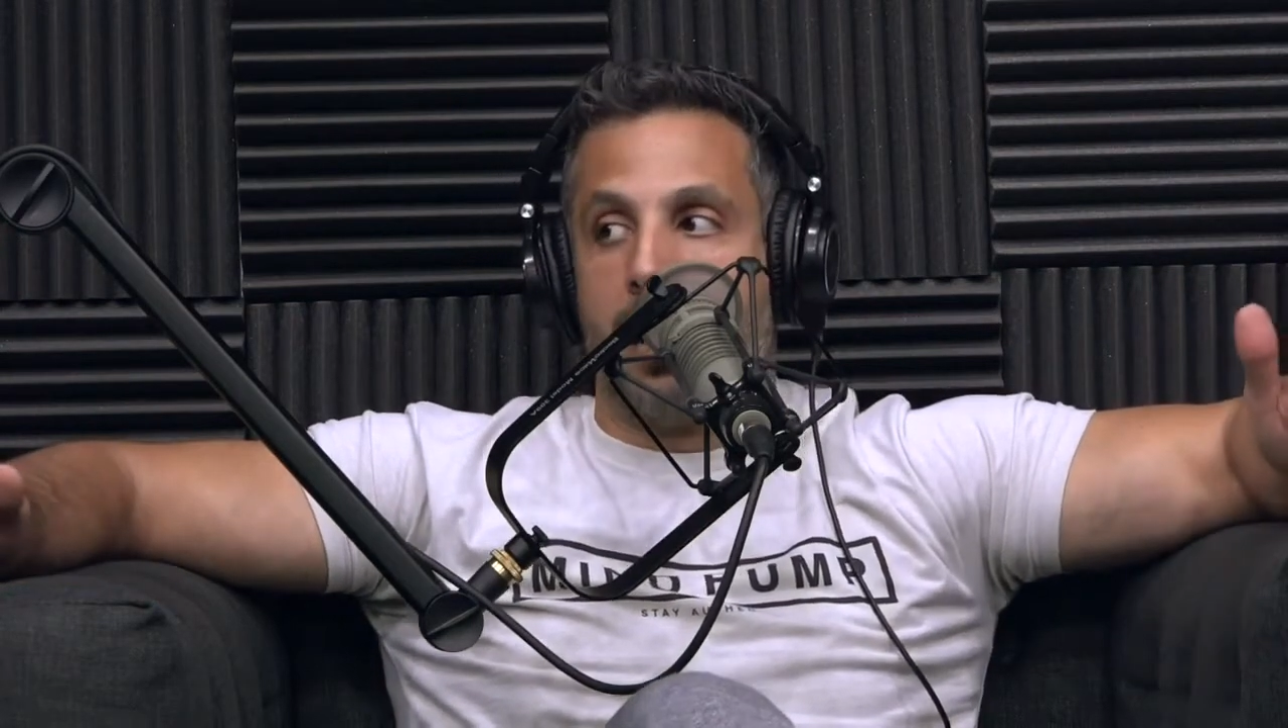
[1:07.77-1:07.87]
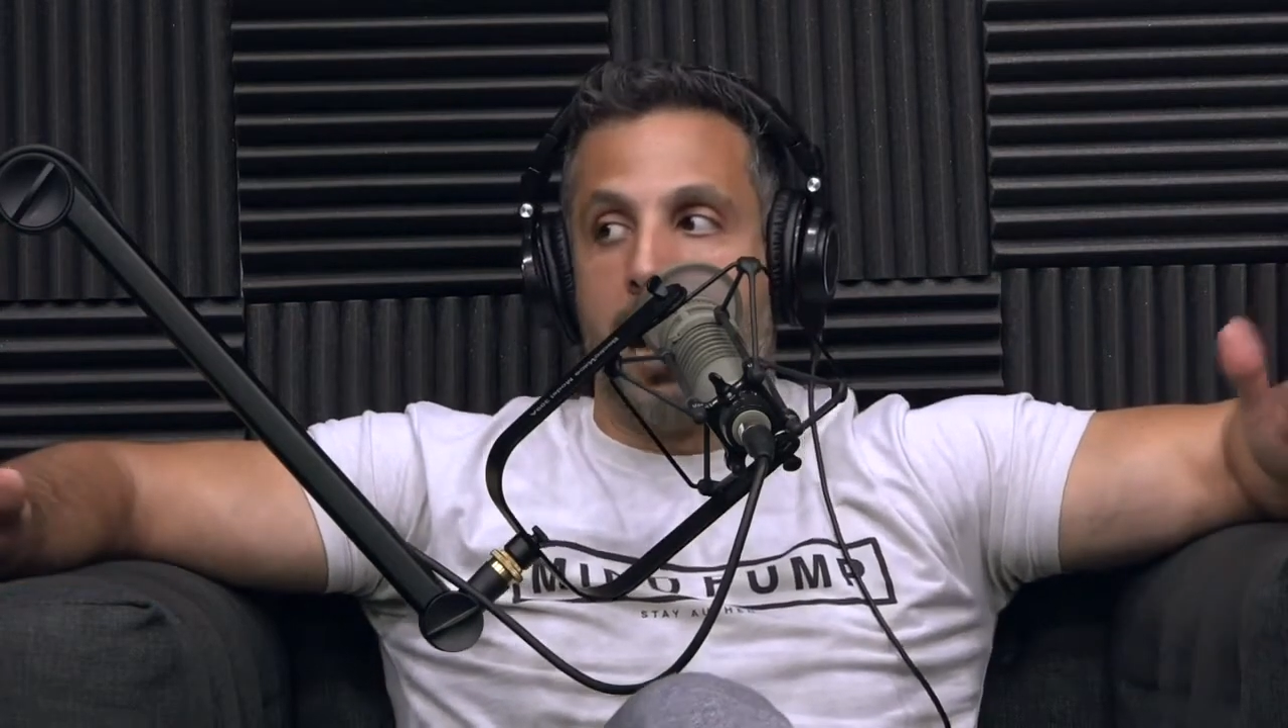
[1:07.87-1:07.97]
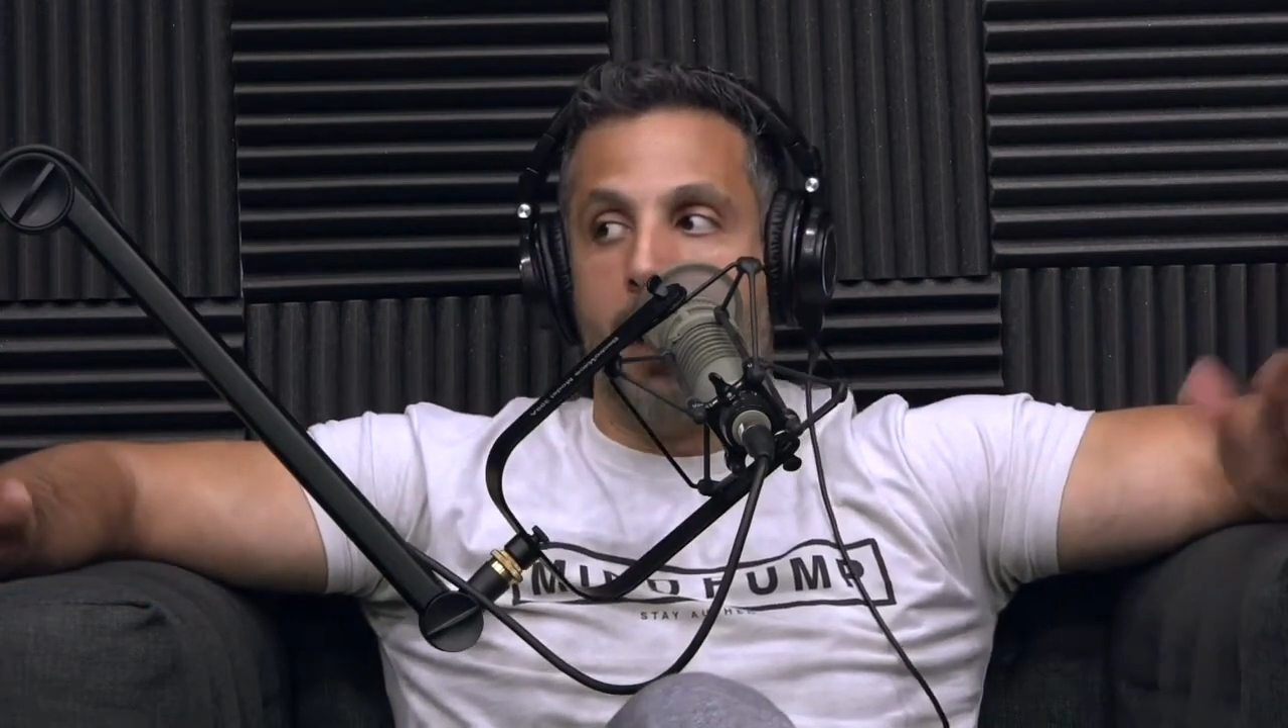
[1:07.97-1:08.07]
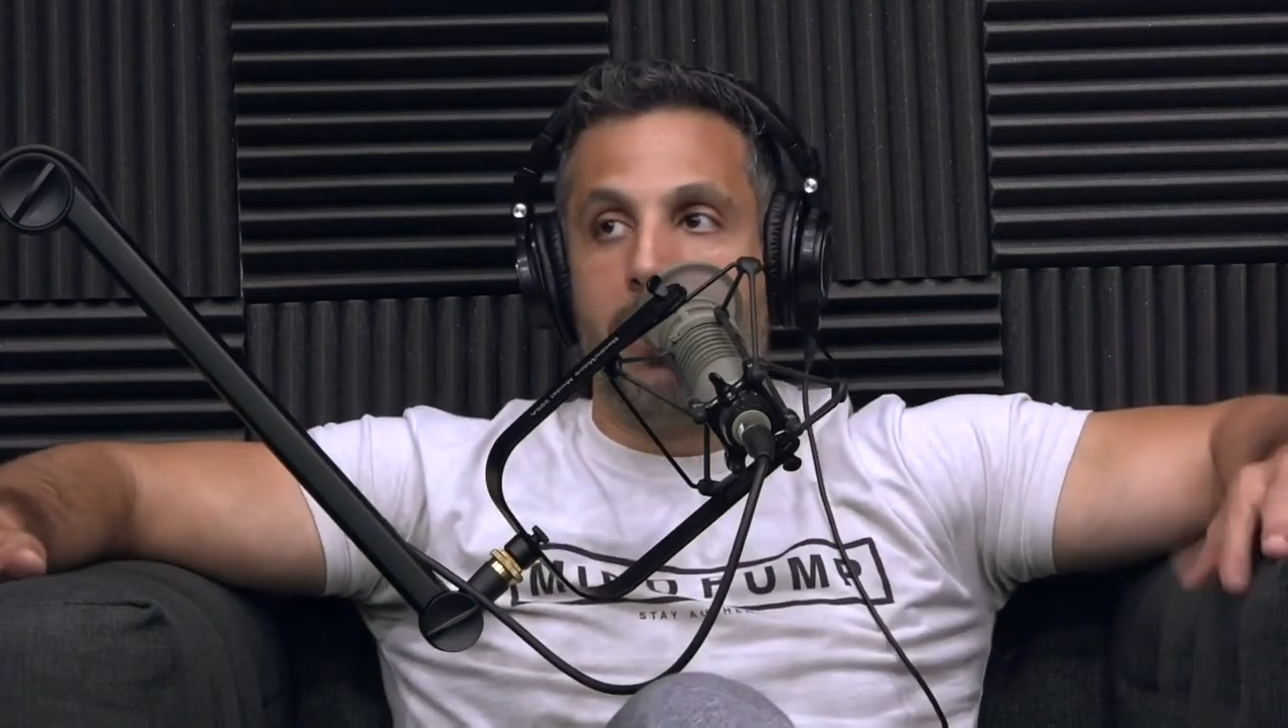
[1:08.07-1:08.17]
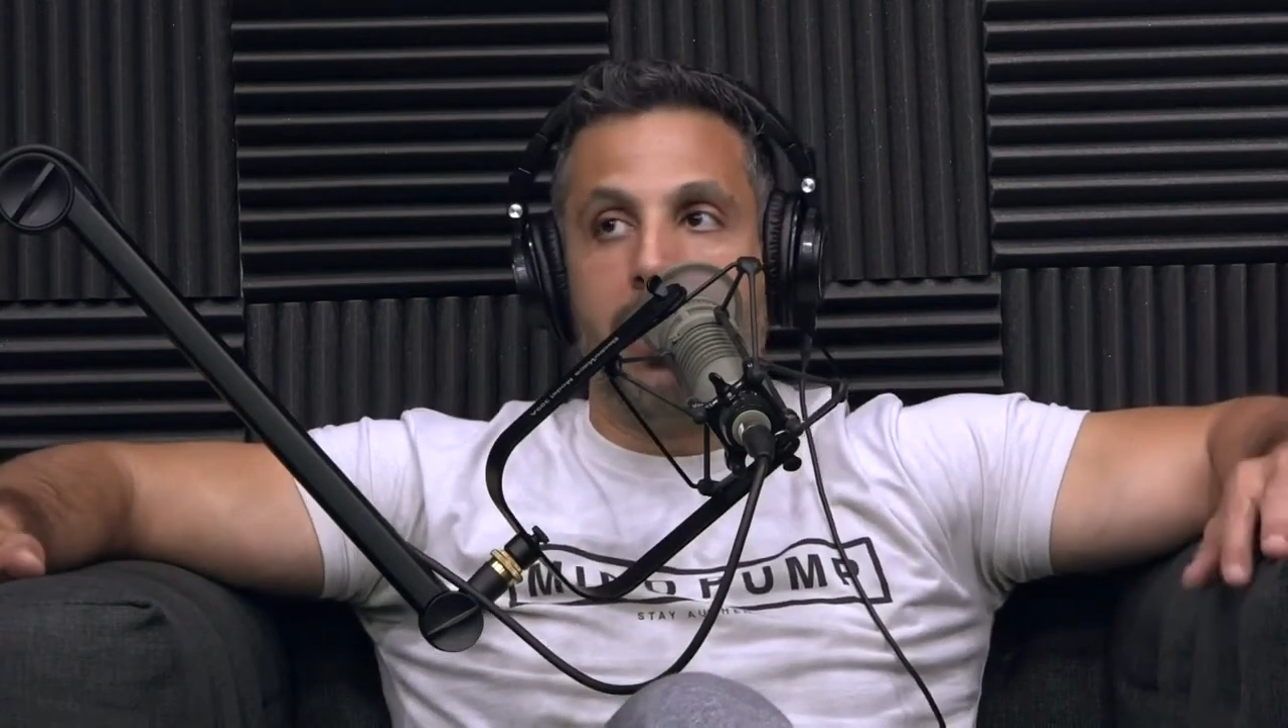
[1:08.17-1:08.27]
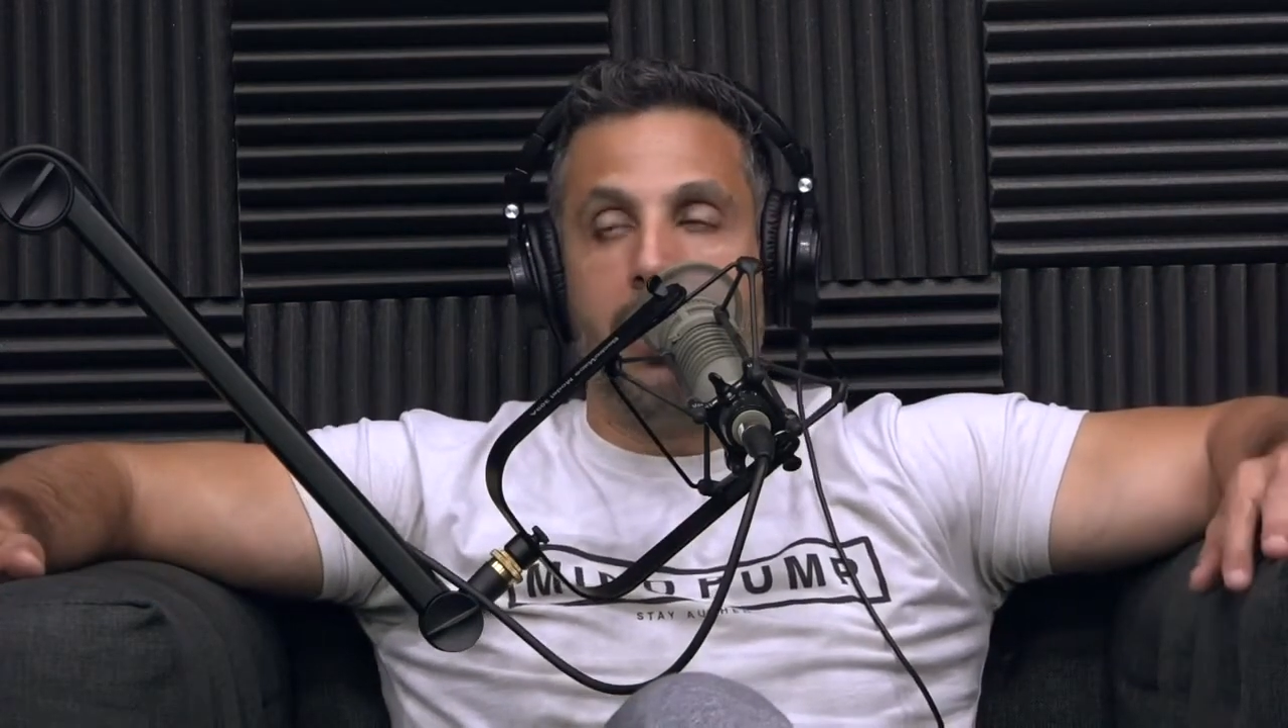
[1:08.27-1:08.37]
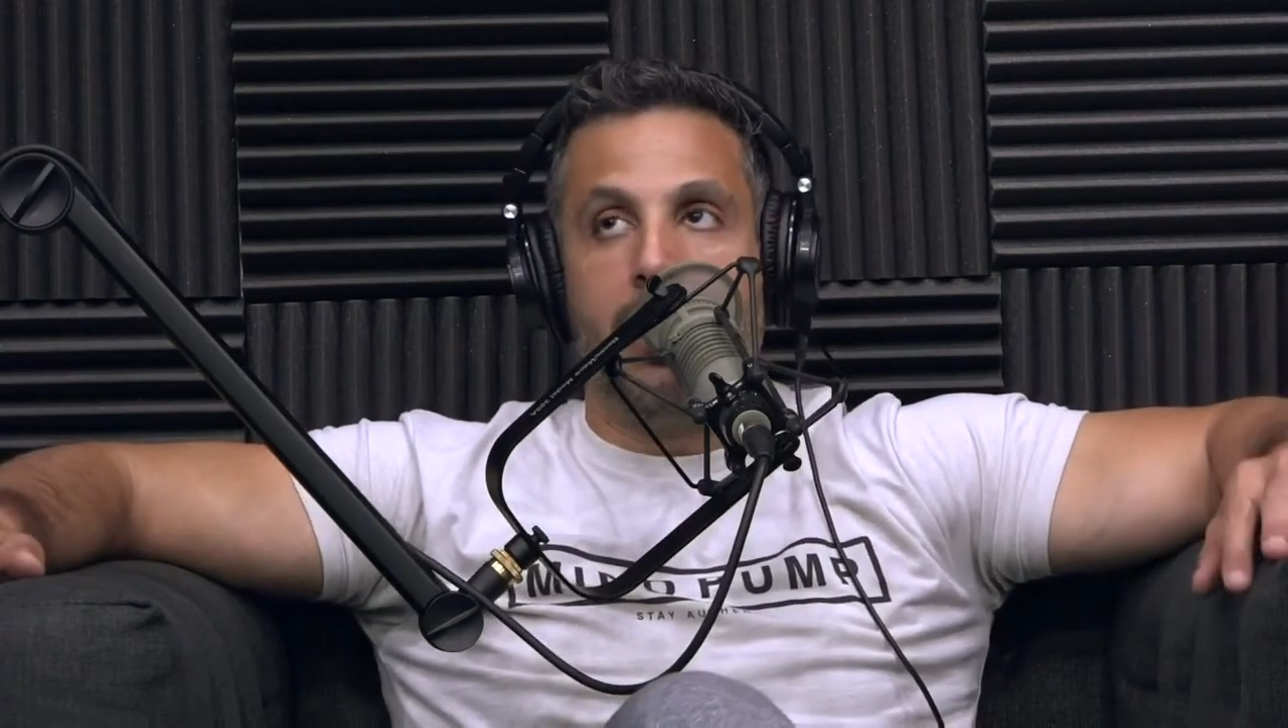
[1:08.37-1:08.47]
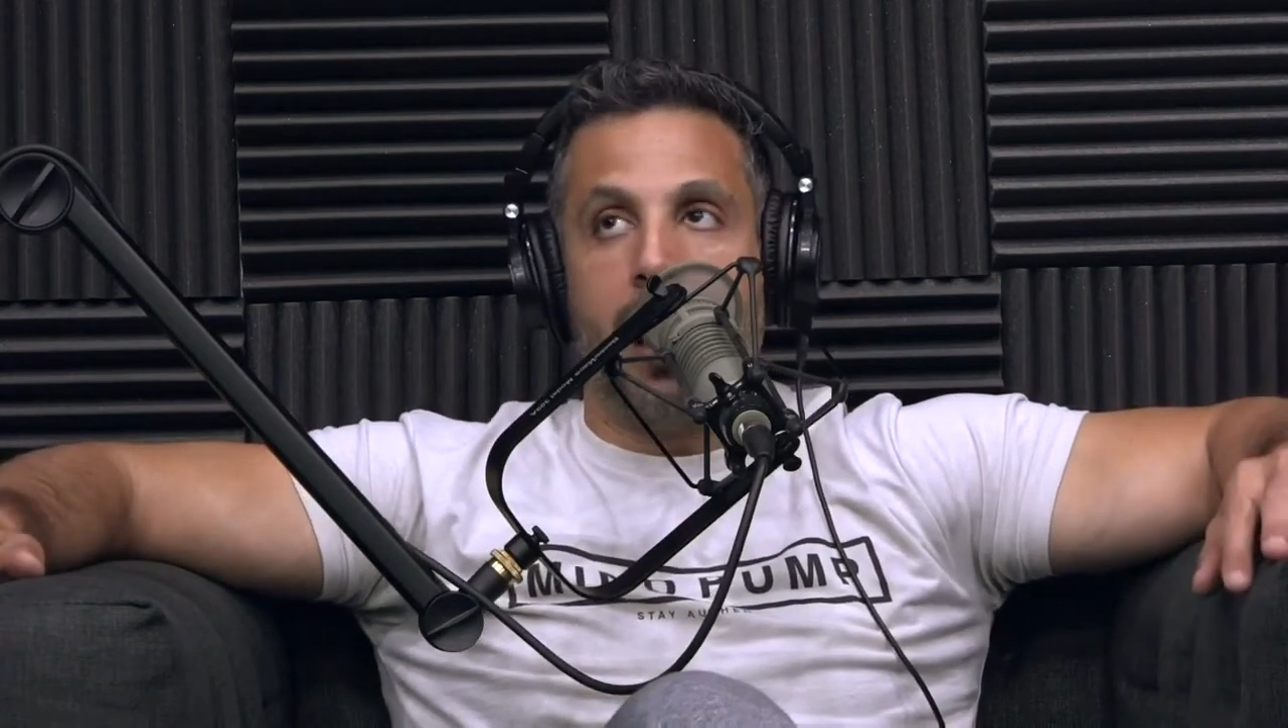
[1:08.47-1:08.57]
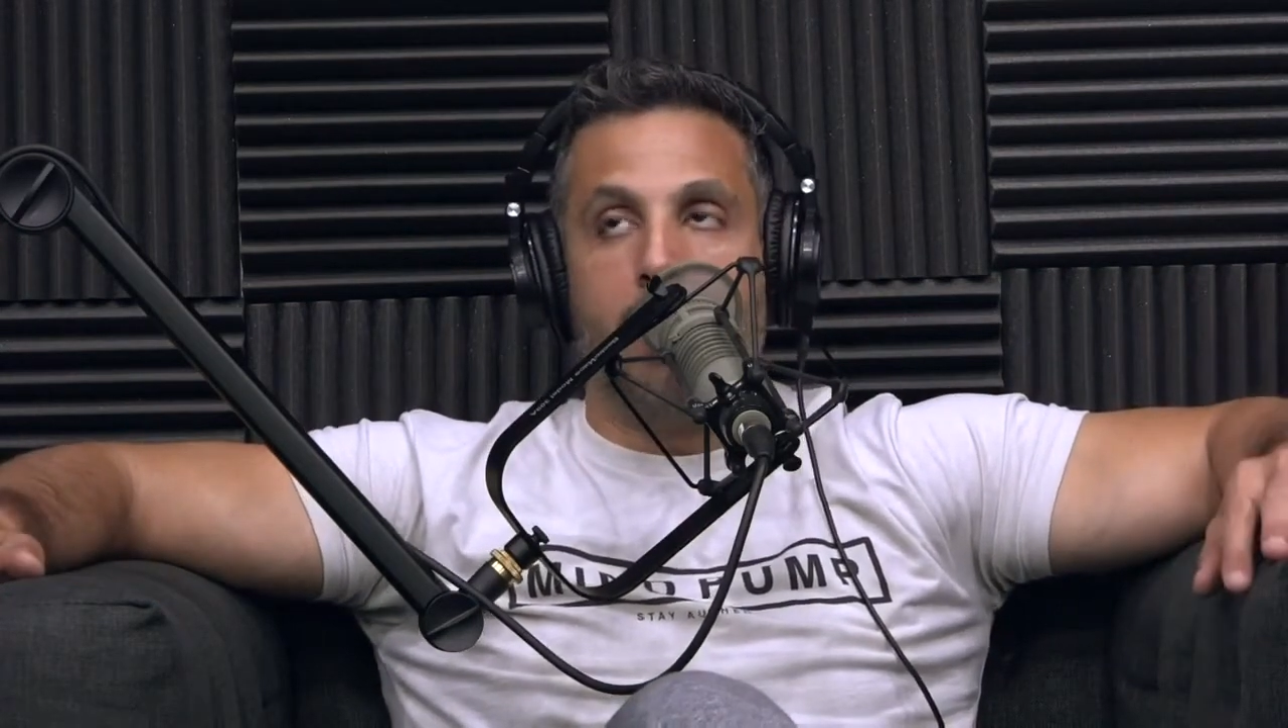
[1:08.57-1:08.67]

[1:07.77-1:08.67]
Like how many